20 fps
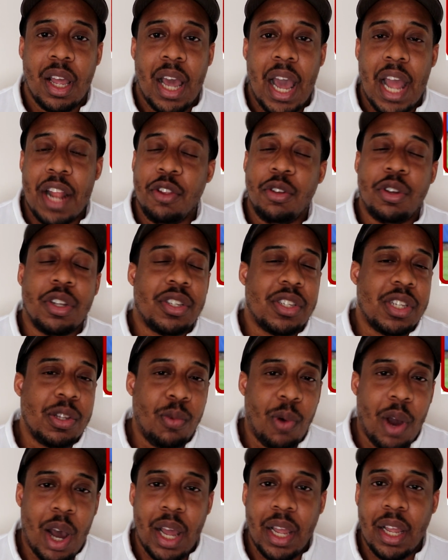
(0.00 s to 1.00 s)
And you could see
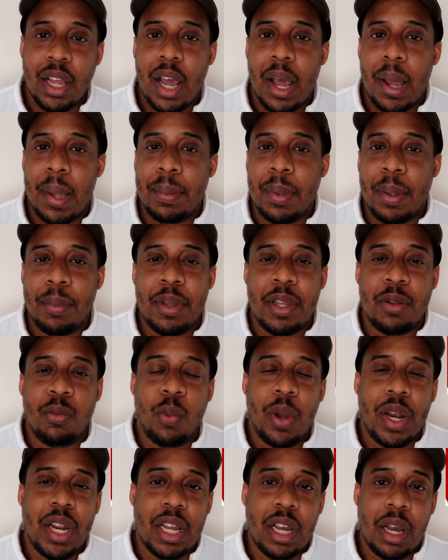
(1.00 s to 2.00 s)
why. I mean,
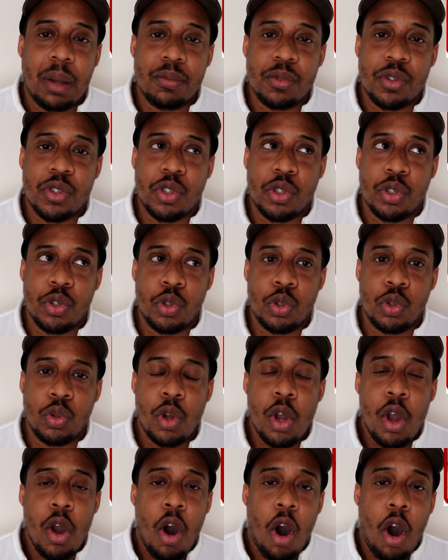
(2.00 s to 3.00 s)
when it comes to
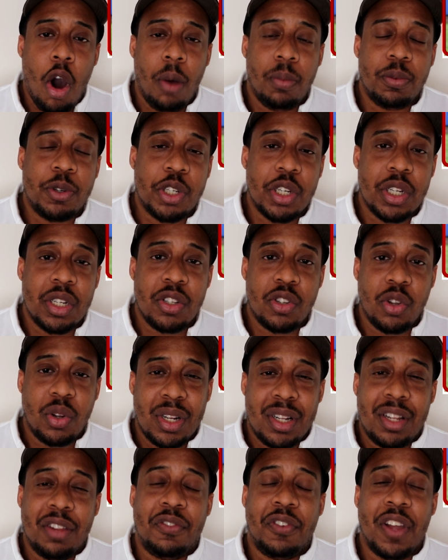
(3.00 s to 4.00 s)
options on
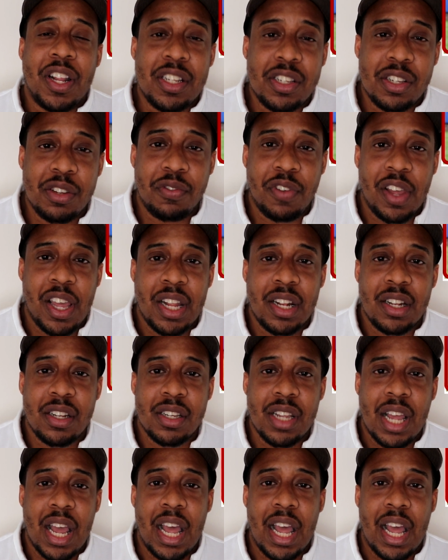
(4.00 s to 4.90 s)
the defensive end,